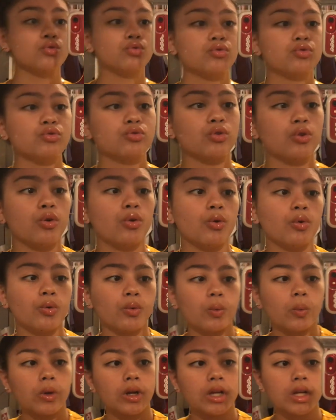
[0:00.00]

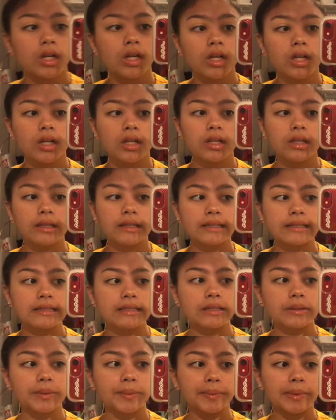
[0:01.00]
So, let's
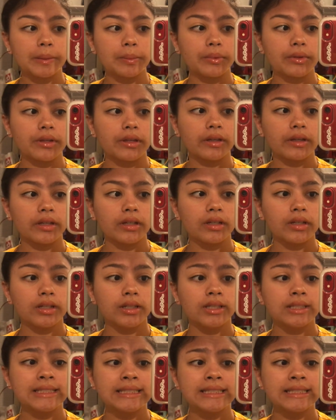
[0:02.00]
see what people think.